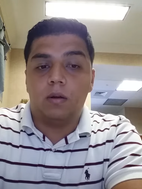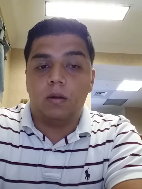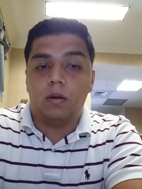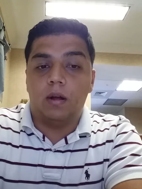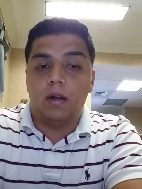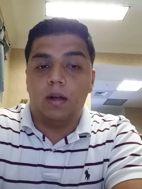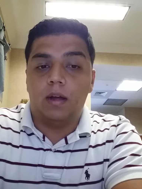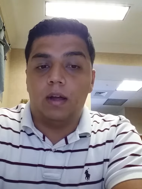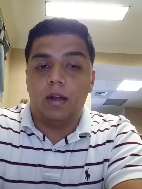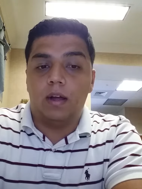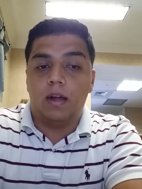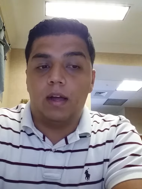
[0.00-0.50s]

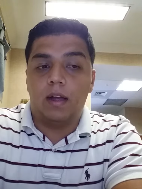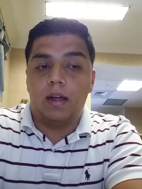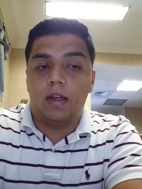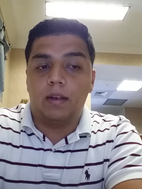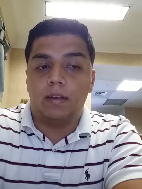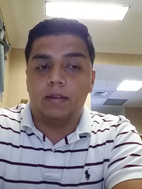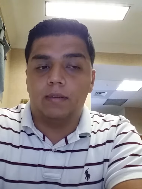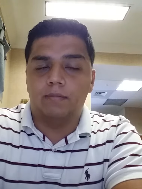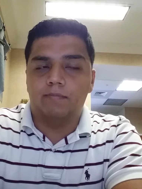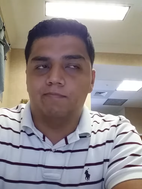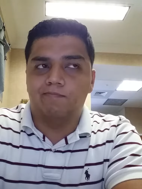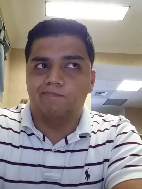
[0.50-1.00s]

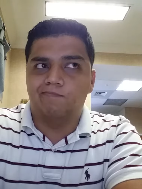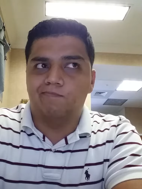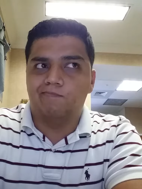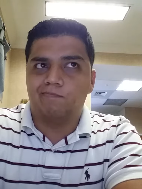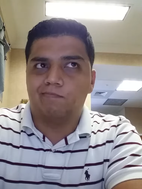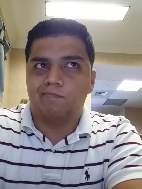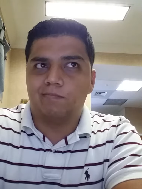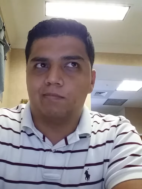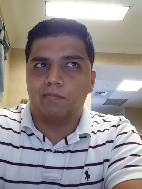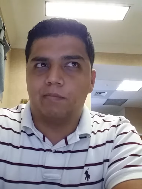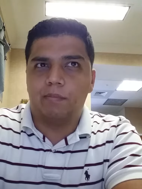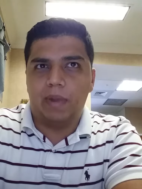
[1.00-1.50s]
And
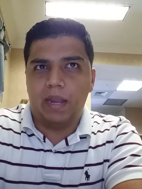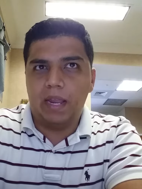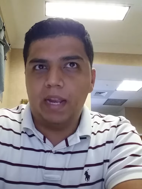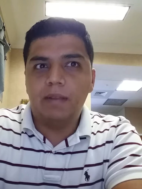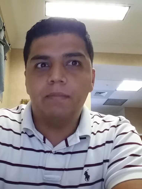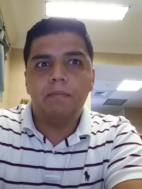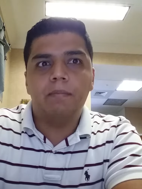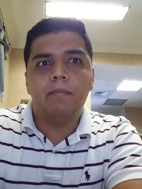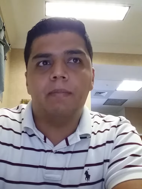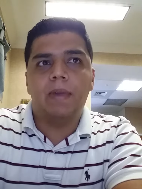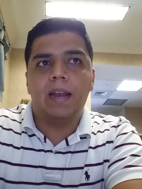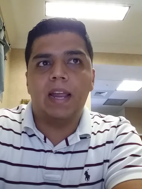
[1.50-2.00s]
been
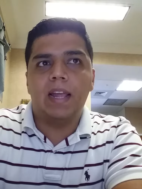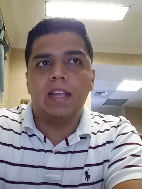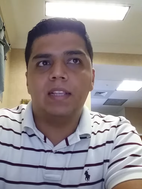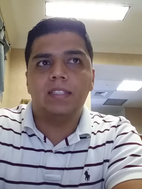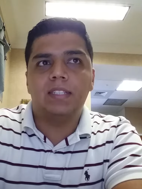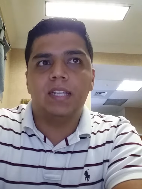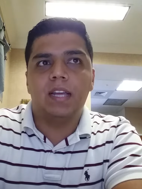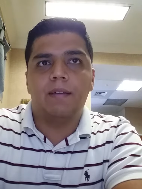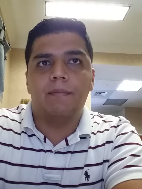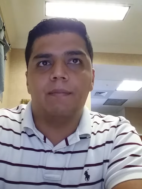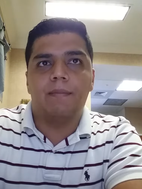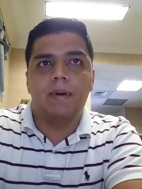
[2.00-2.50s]
in
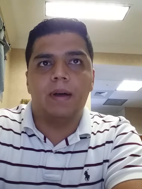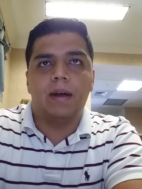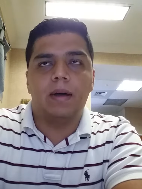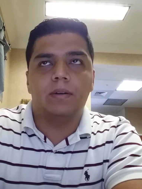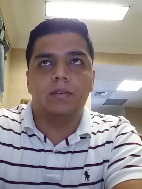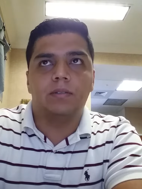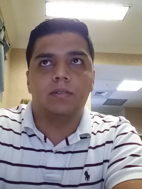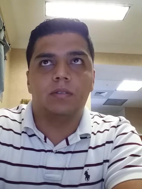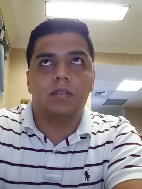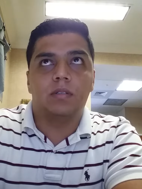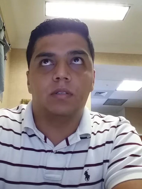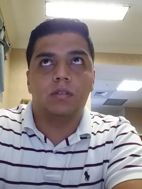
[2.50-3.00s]
Valencia
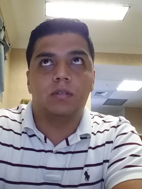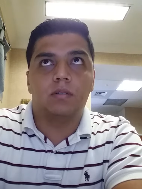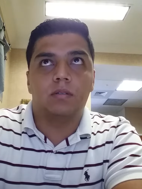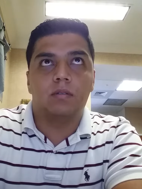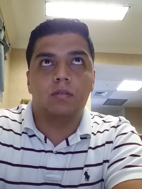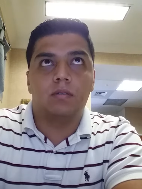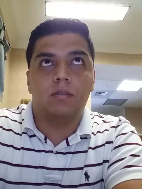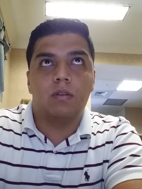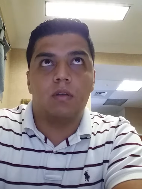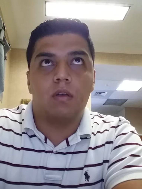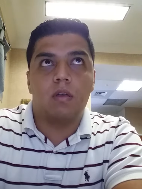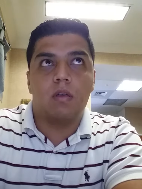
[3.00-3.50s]
about
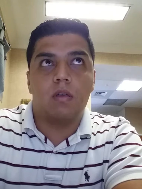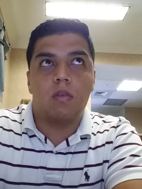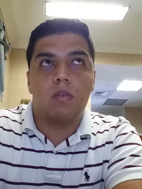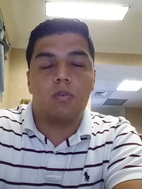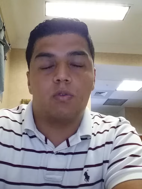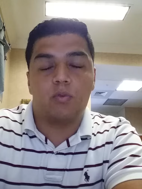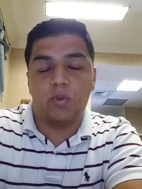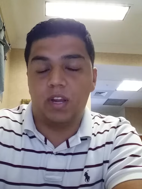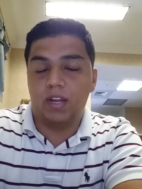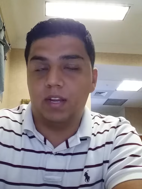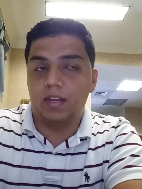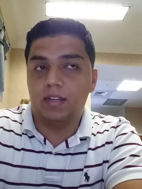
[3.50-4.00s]

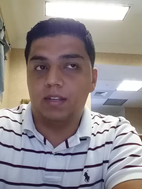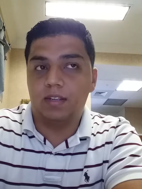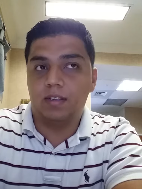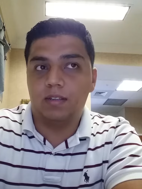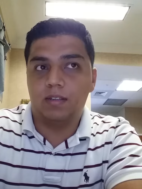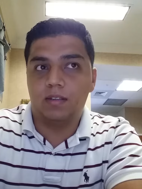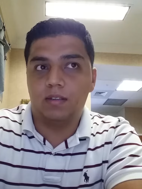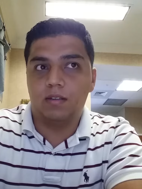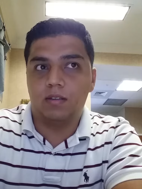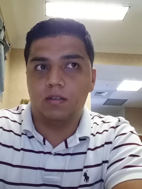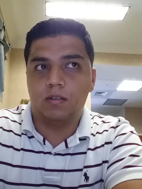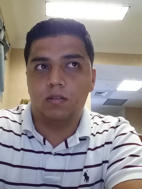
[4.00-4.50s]
3.
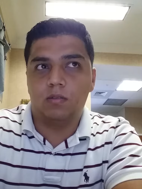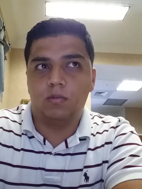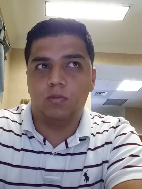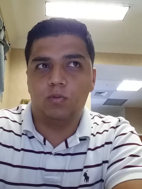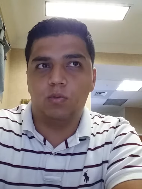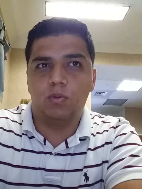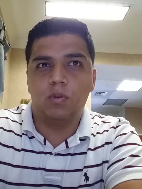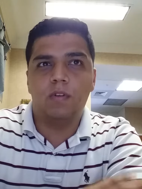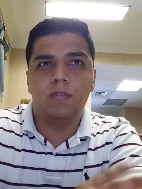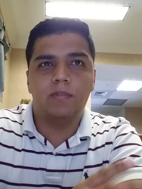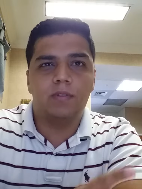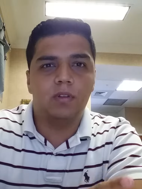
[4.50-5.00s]

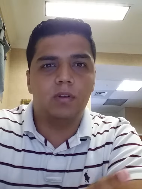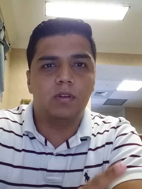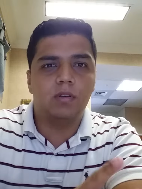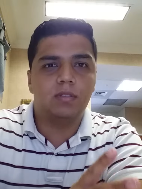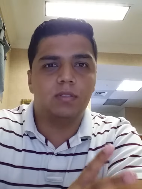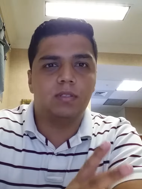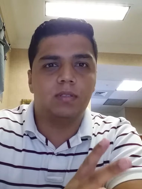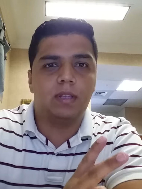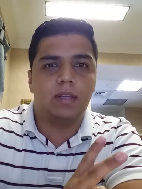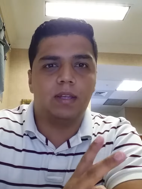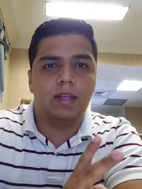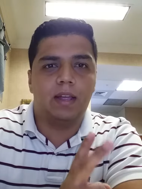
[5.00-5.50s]
Two of
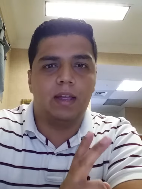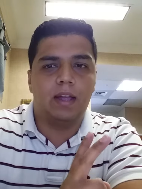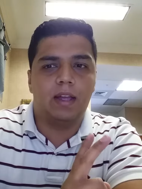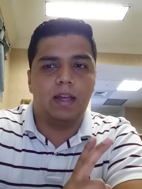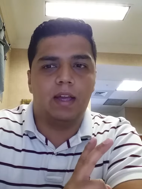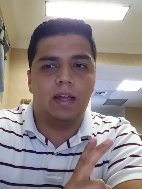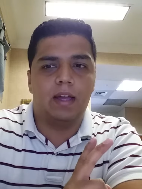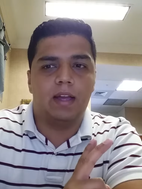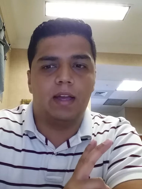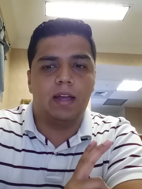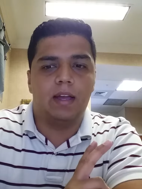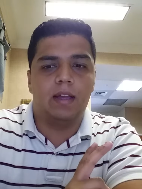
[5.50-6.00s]
those,
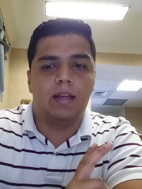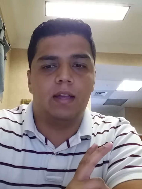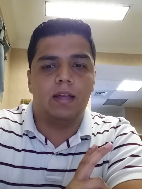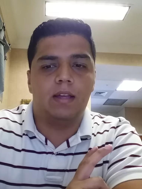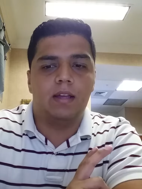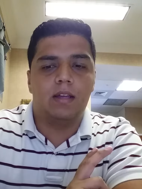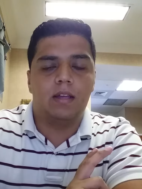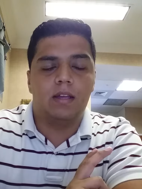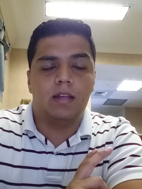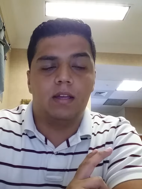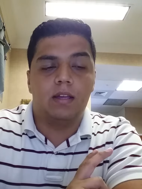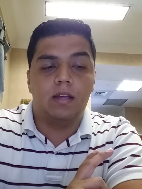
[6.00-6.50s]
I
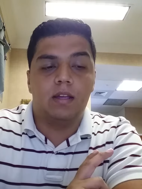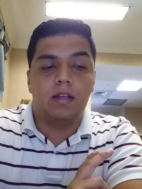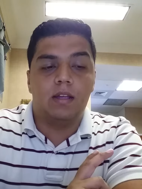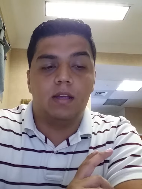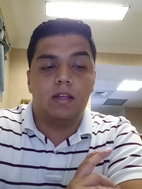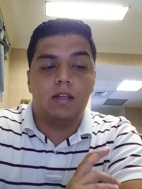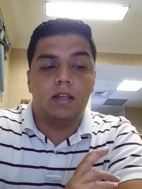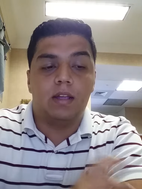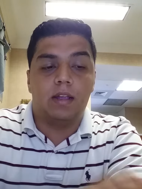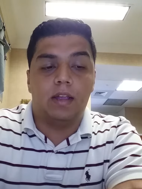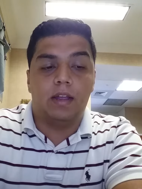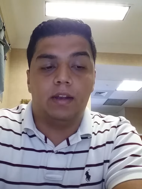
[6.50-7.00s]

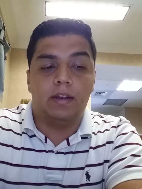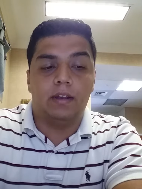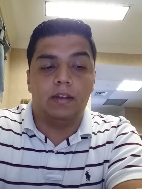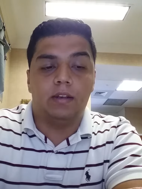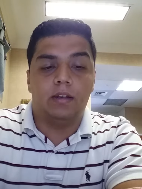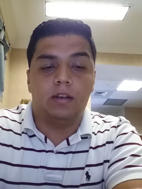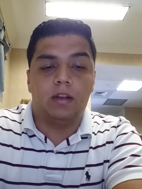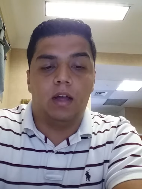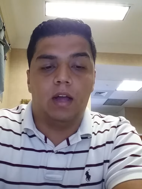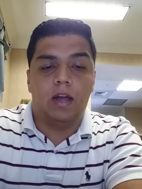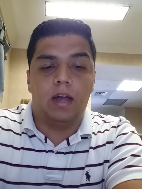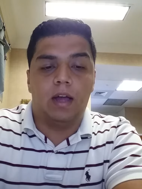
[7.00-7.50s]

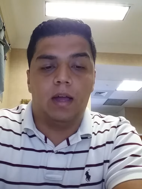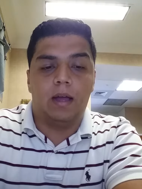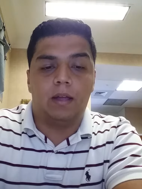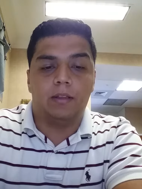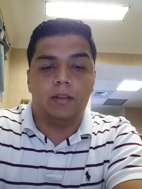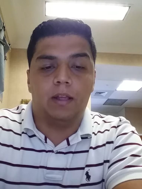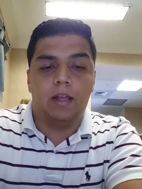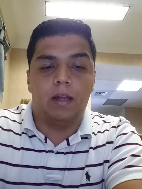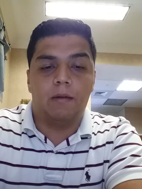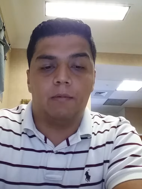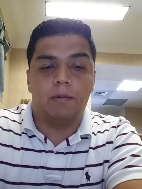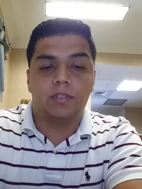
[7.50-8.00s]

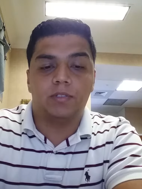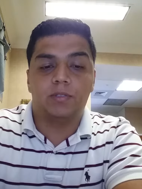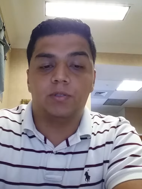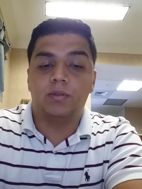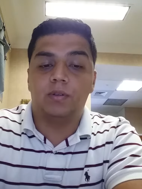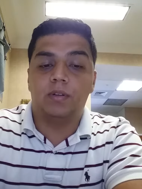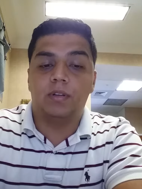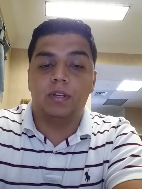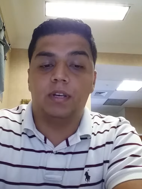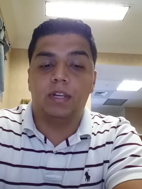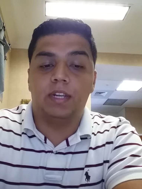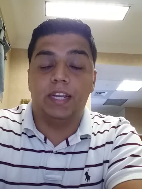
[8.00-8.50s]
was
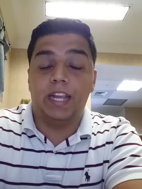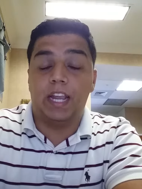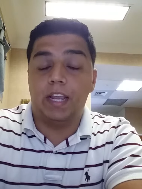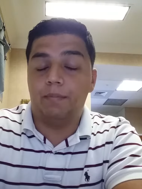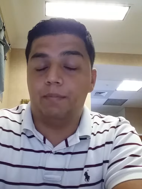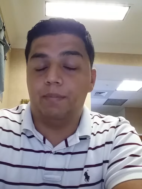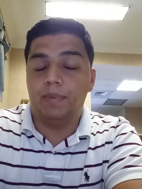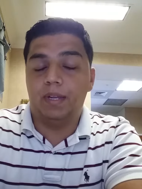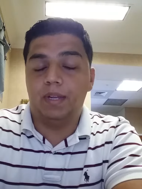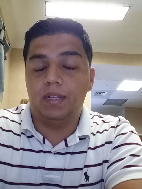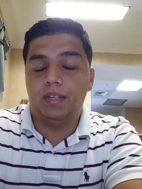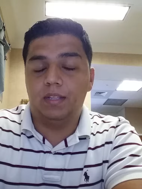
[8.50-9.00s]
doing
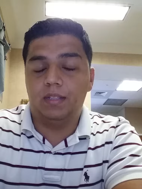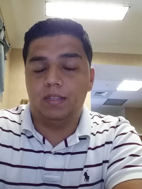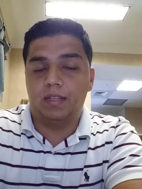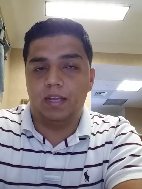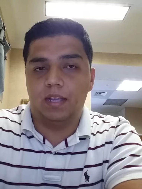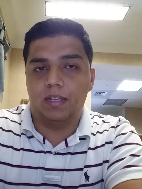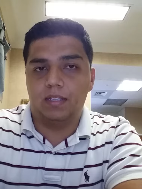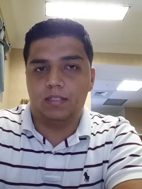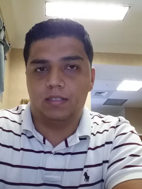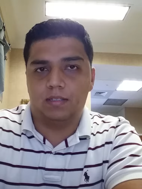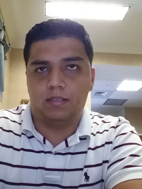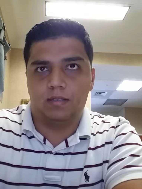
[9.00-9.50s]
EAP,
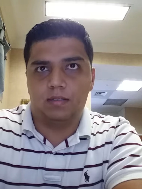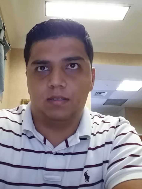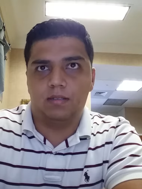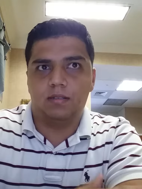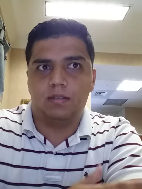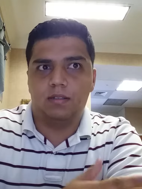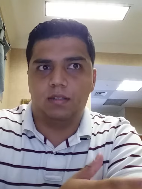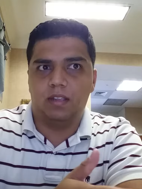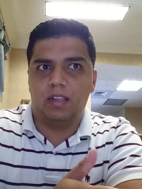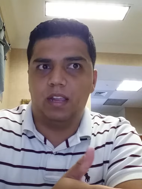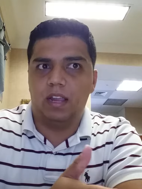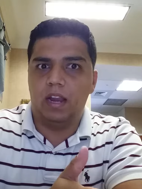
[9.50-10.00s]

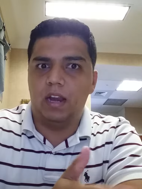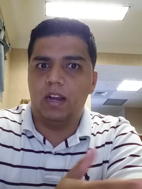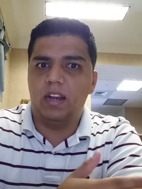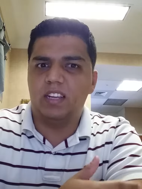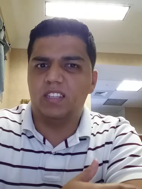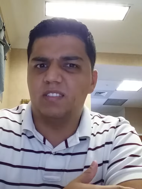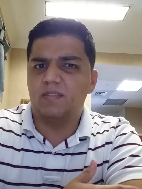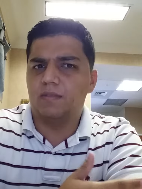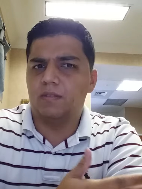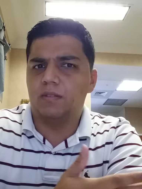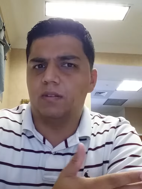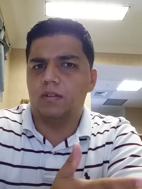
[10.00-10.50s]
that's
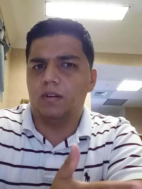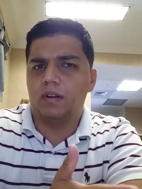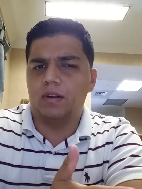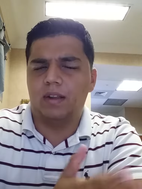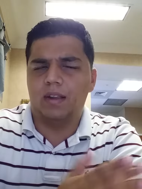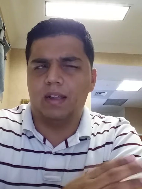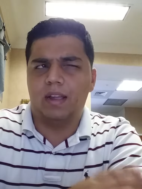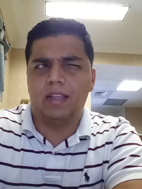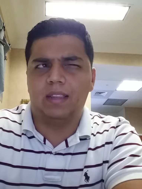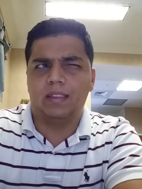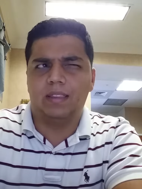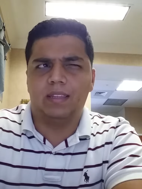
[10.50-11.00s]
English for,
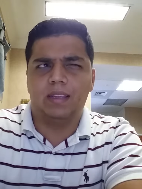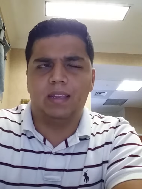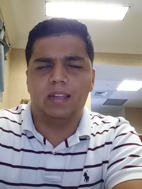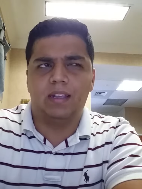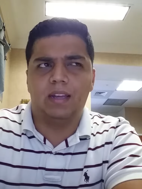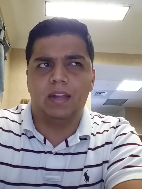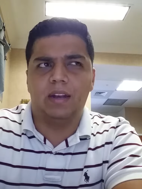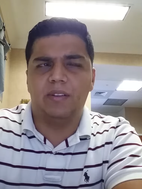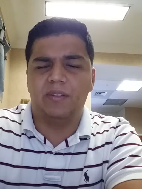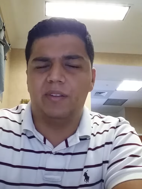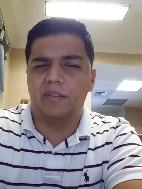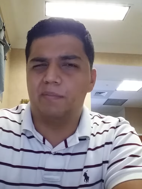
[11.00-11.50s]
I
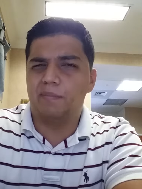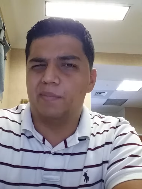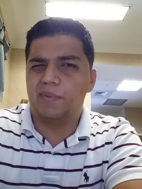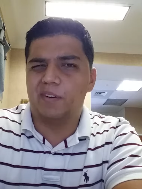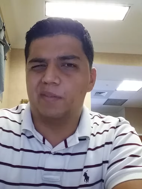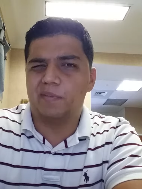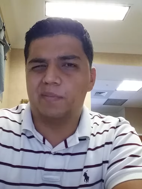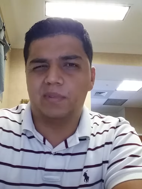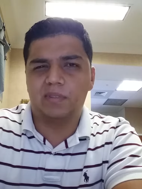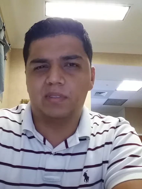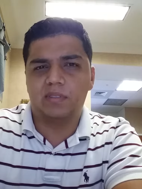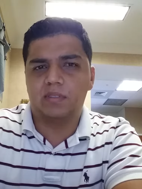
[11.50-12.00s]
think, another
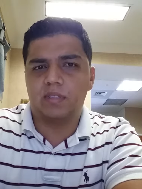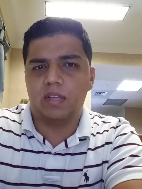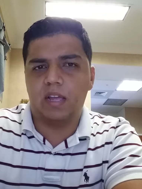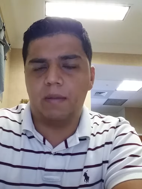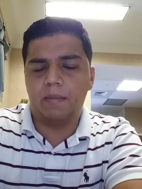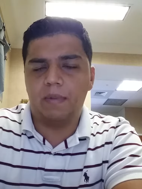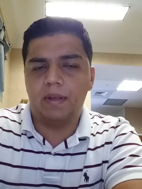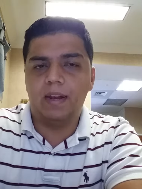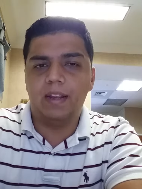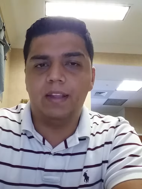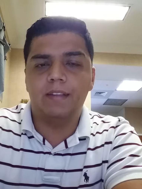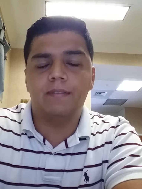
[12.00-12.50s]
purpose,
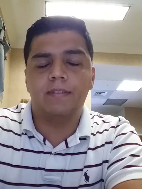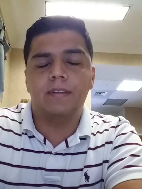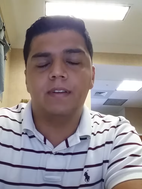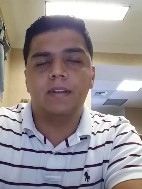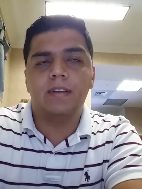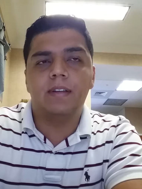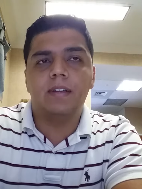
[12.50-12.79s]
I believe.